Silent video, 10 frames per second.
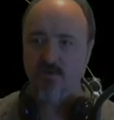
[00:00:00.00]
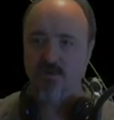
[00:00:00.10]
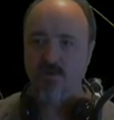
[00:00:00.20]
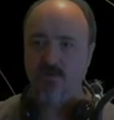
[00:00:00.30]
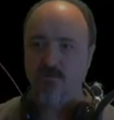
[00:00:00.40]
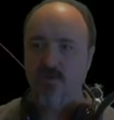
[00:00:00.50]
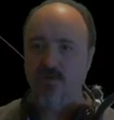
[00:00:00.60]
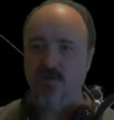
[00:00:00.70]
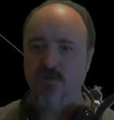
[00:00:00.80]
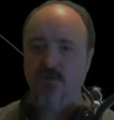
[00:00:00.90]
so we can
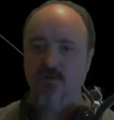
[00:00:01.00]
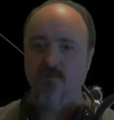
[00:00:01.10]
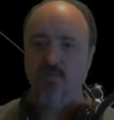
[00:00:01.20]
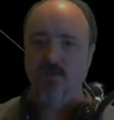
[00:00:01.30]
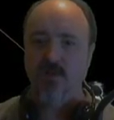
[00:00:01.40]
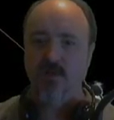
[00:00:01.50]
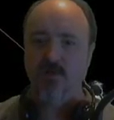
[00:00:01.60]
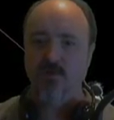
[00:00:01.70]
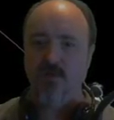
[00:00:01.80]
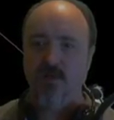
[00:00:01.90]
just completely
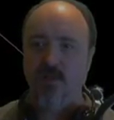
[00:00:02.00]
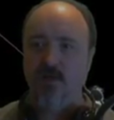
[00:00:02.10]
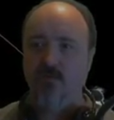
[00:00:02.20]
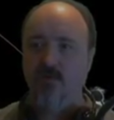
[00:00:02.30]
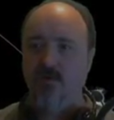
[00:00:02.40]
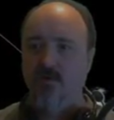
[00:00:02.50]
untrack that one.